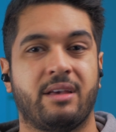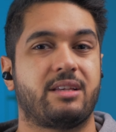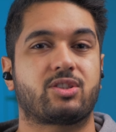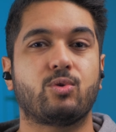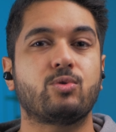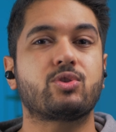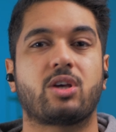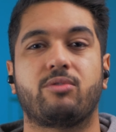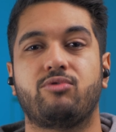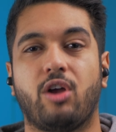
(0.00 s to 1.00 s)
There's
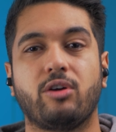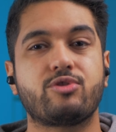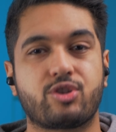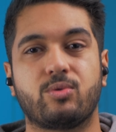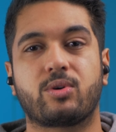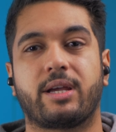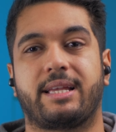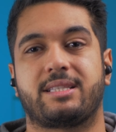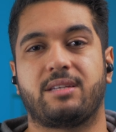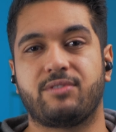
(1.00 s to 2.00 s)
also no dual
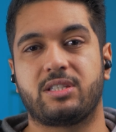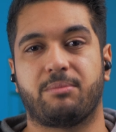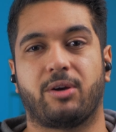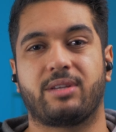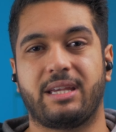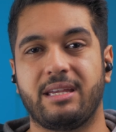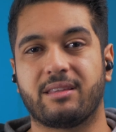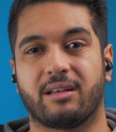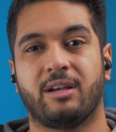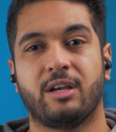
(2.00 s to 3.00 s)
connectivity mode
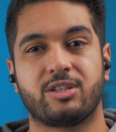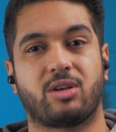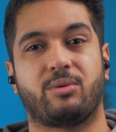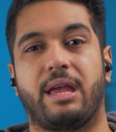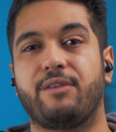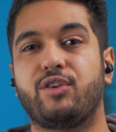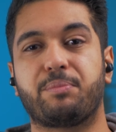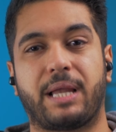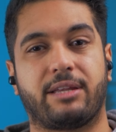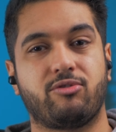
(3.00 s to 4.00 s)
either. So if you
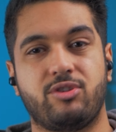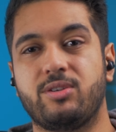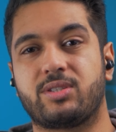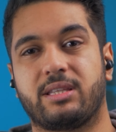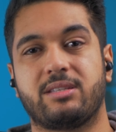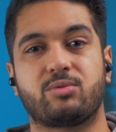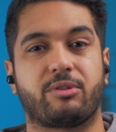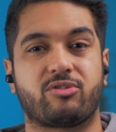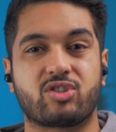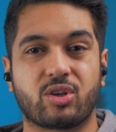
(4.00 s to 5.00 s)
plan on using this
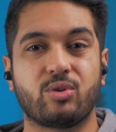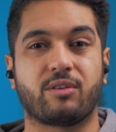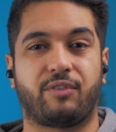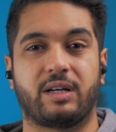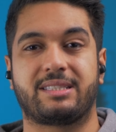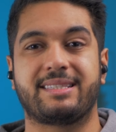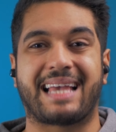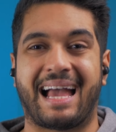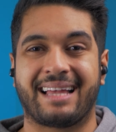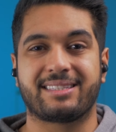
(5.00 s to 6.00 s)
with two devices
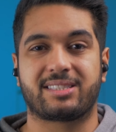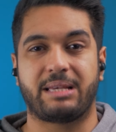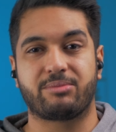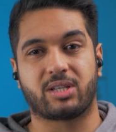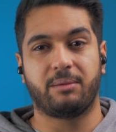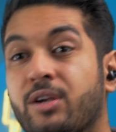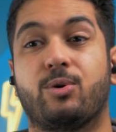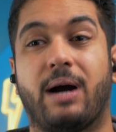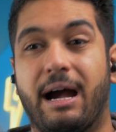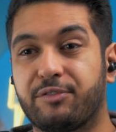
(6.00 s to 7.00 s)
at the same time,
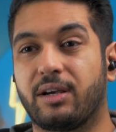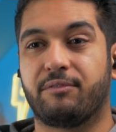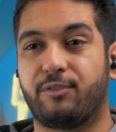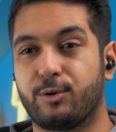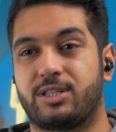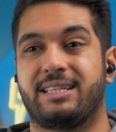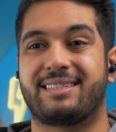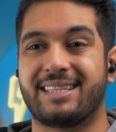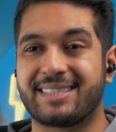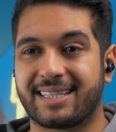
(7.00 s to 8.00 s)
you'll have to unfortunately
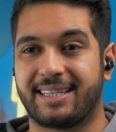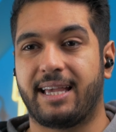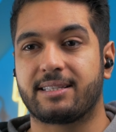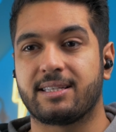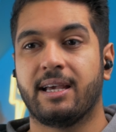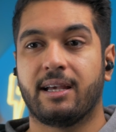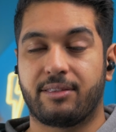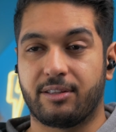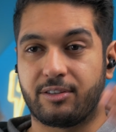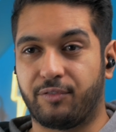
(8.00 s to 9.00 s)
disconnect
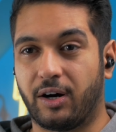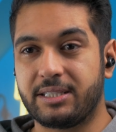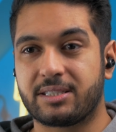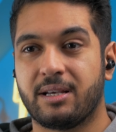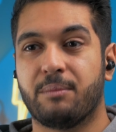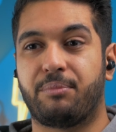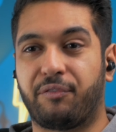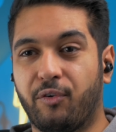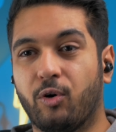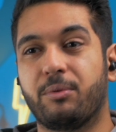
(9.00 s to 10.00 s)
the device
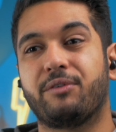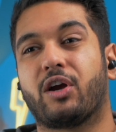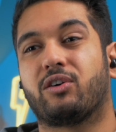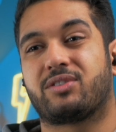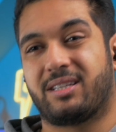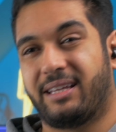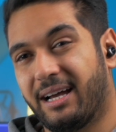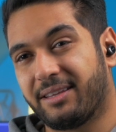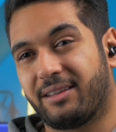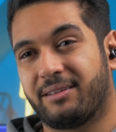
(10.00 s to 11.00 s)
before moving on to the other.